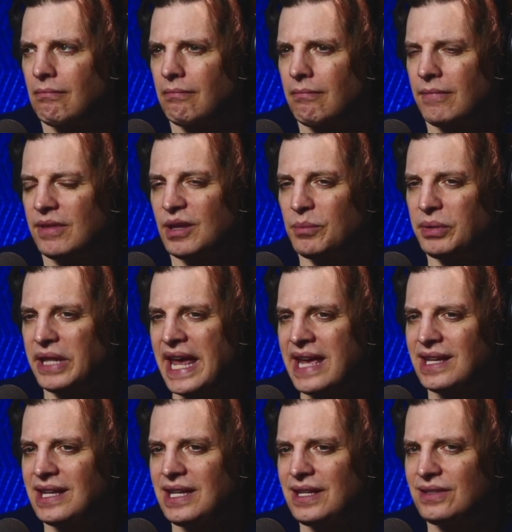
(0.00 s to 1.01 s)
The black
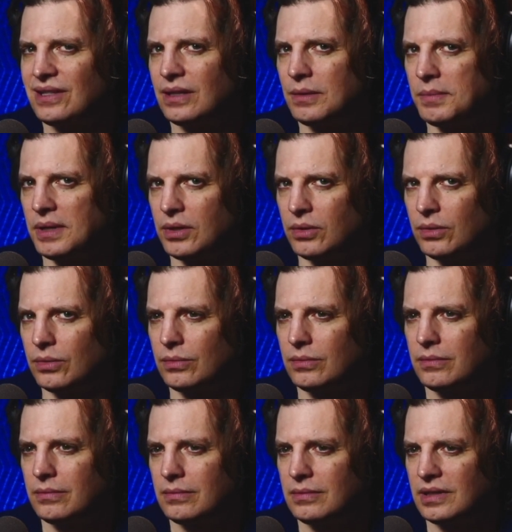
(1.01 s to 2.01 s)
keys in the middle
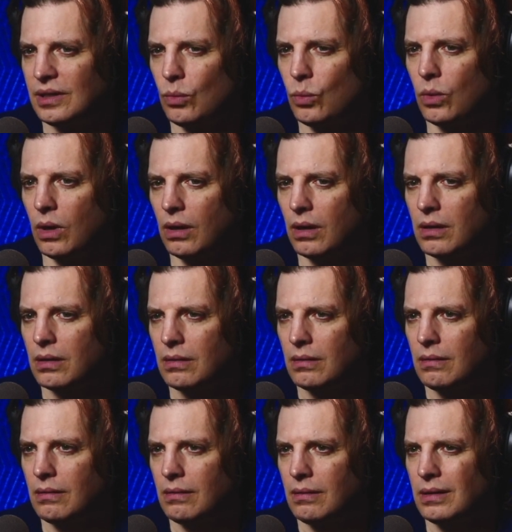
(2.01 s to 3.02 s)
didn't work.
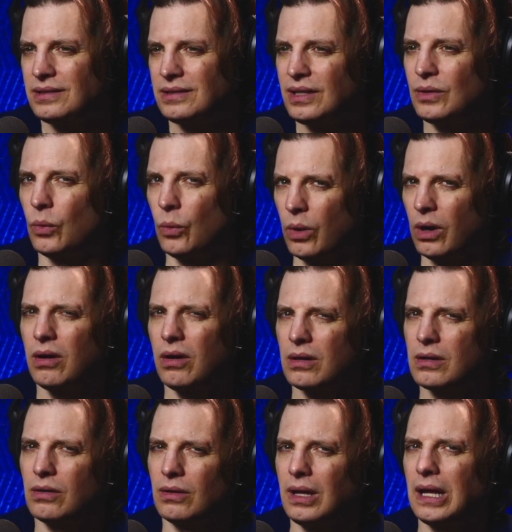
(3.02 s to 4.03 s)
Didn't
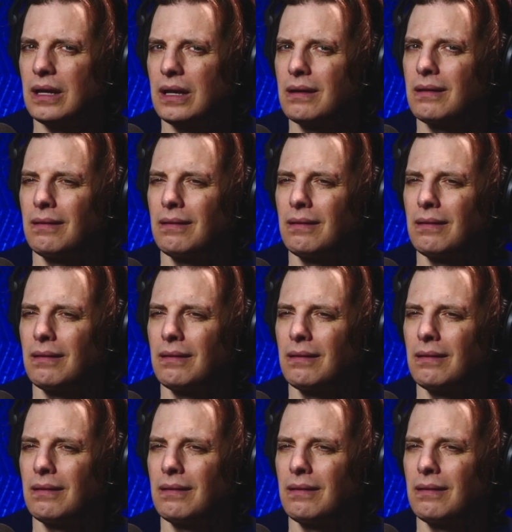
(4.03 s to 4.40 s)
work, or like...